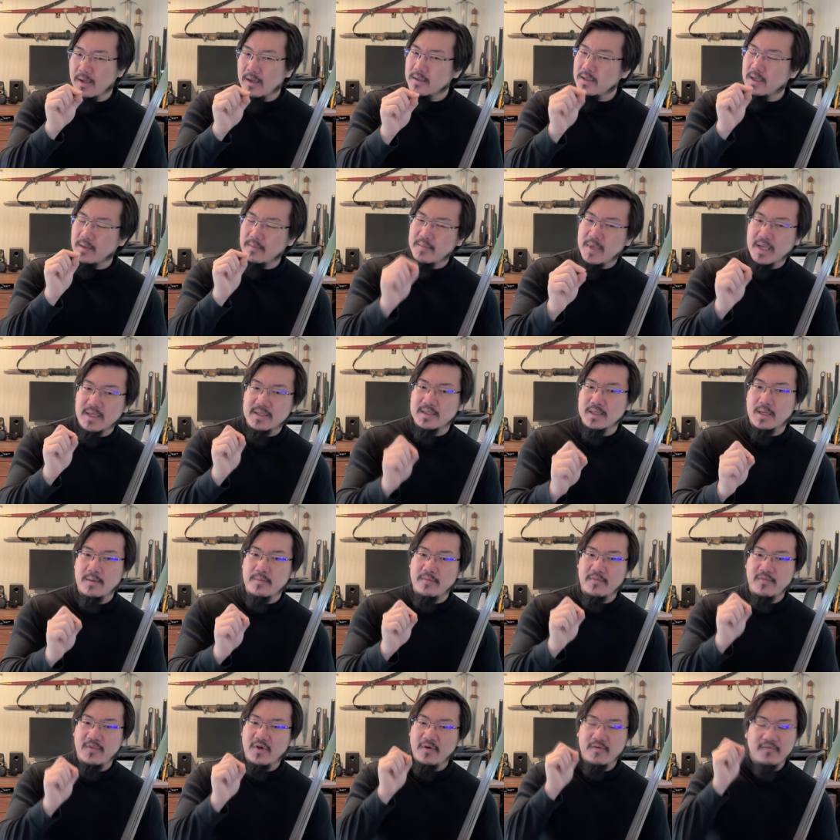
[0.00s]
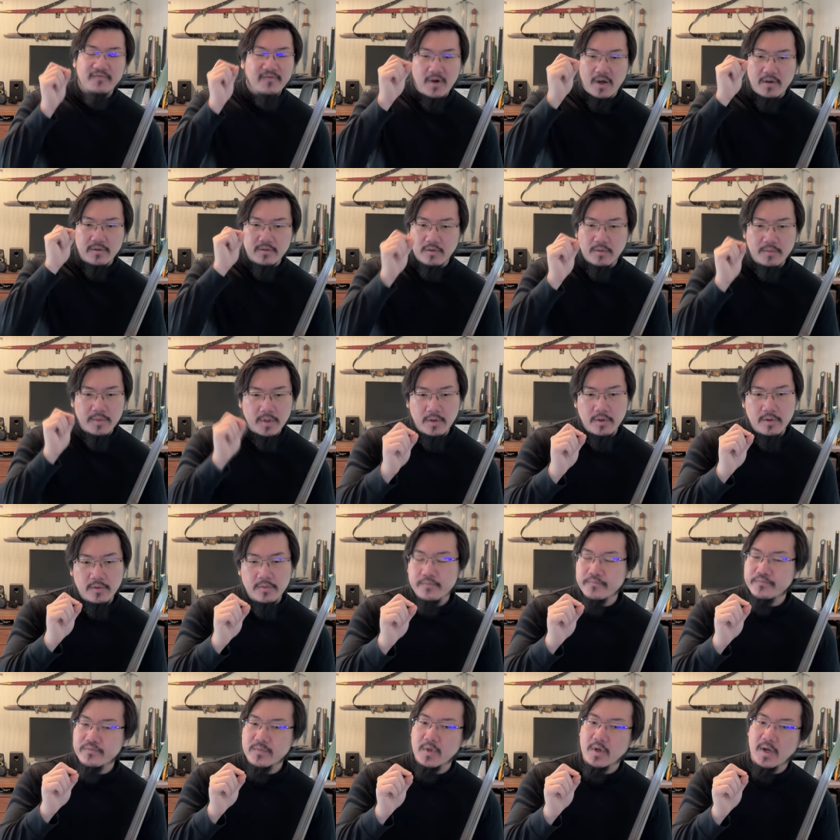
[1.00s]
That makes them
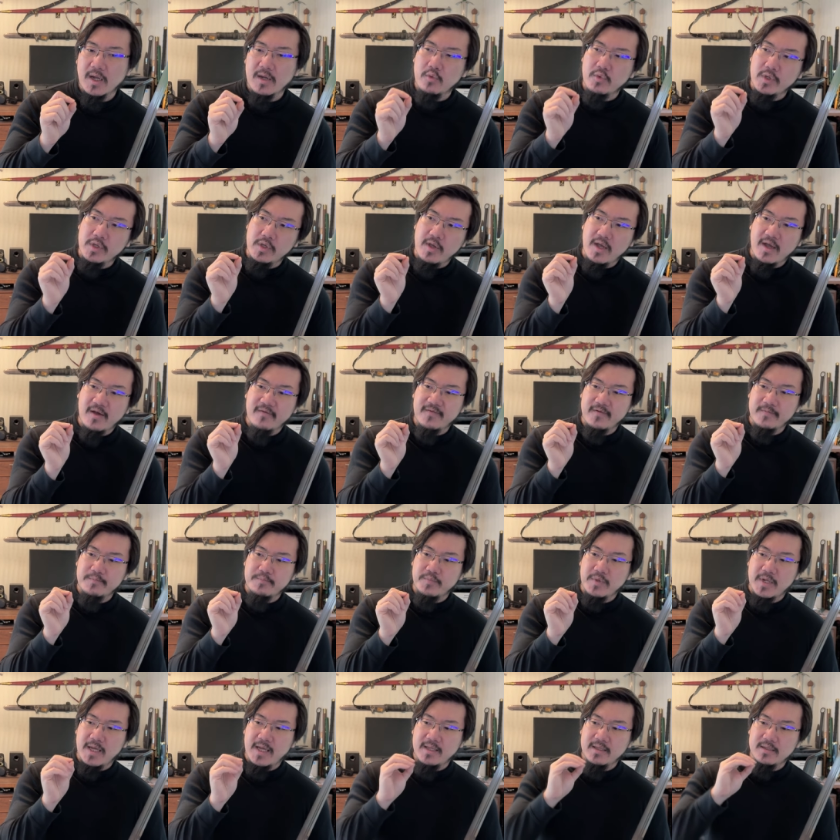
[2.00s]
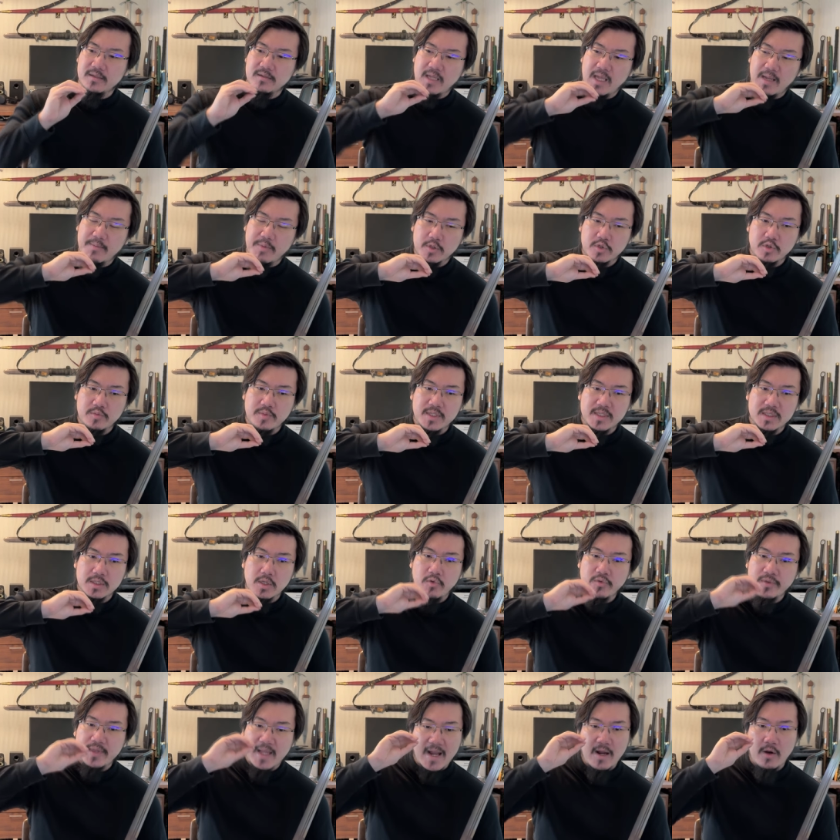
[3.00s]
vulnerable, right? When you have a blade tapered to be
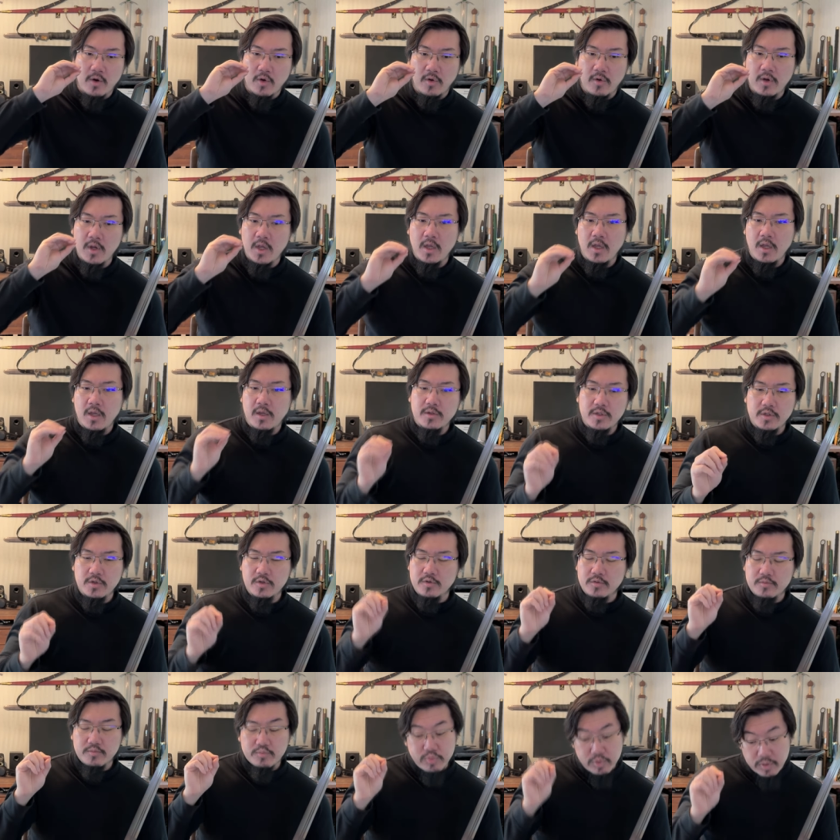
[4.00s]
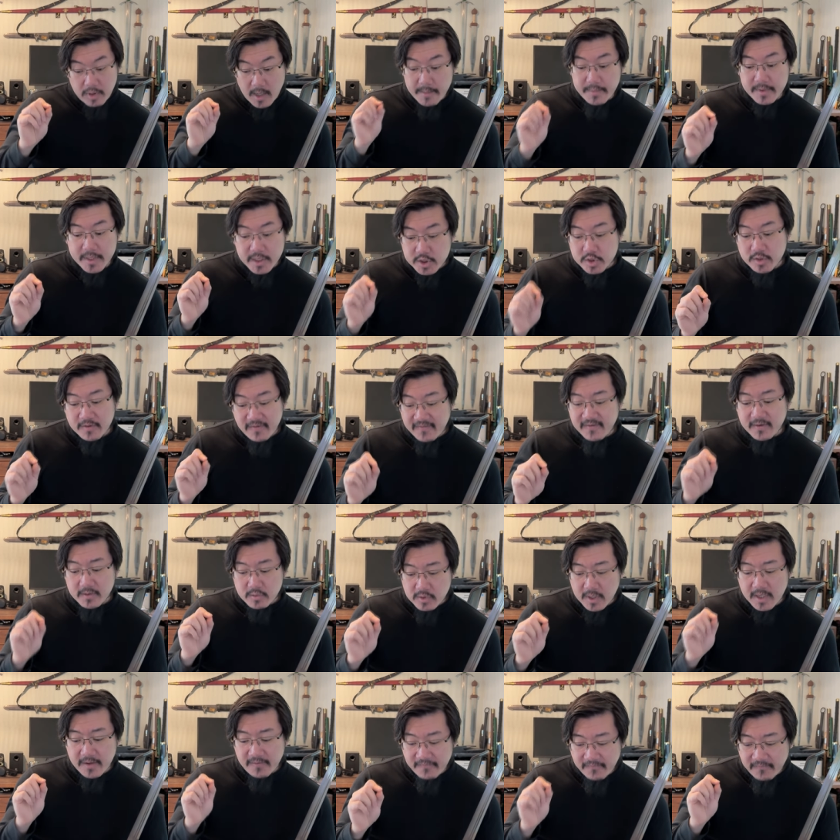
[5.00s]
so narrow, you probably should have a
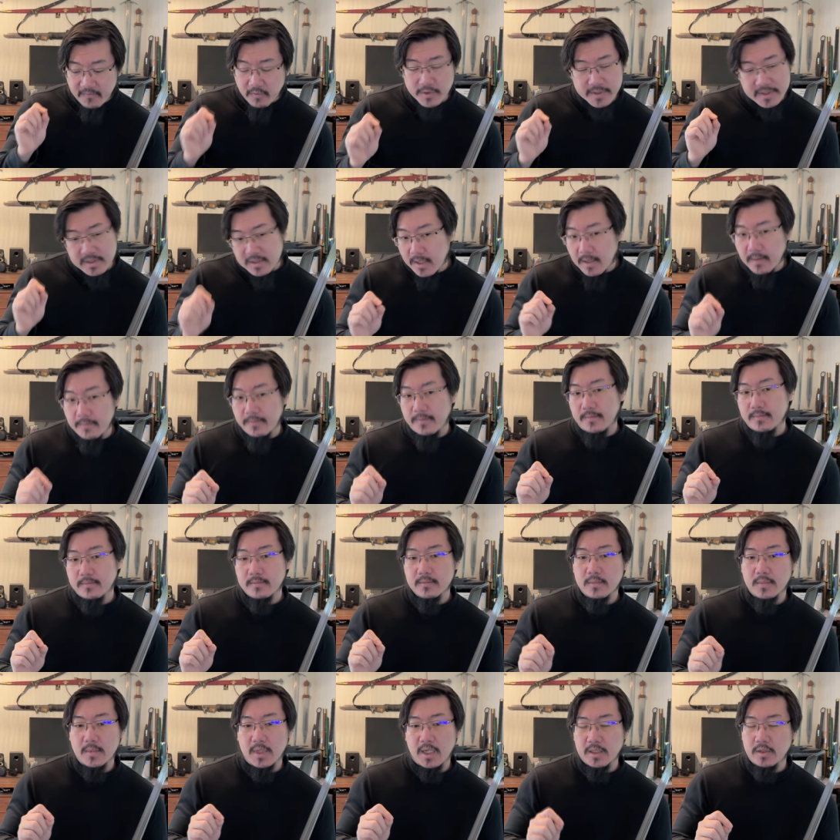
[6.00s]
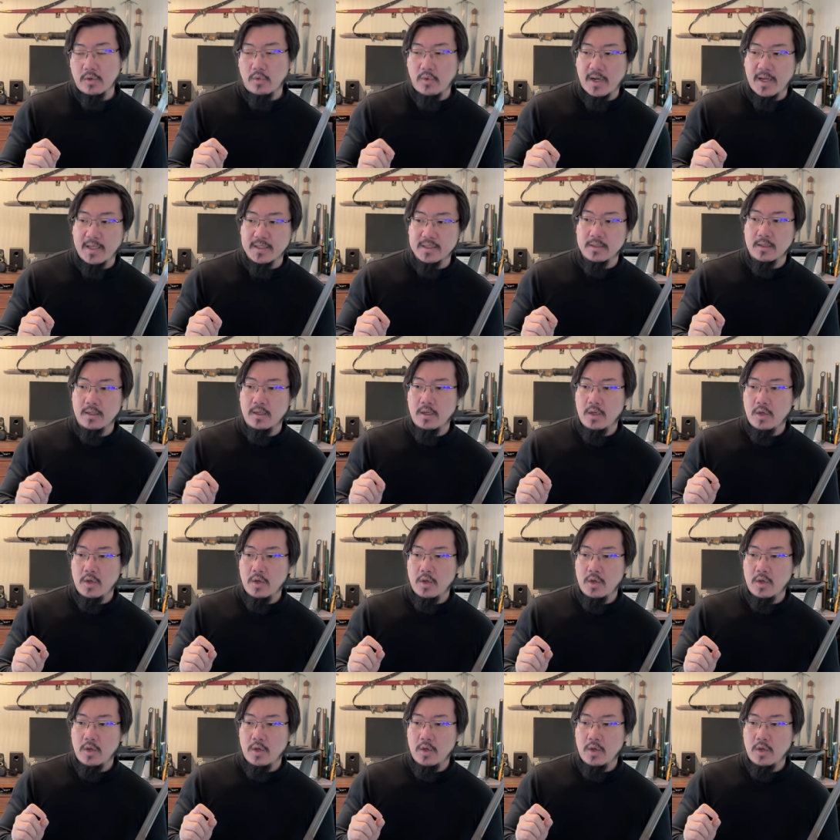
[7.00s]
reinforced tip. Otherwise,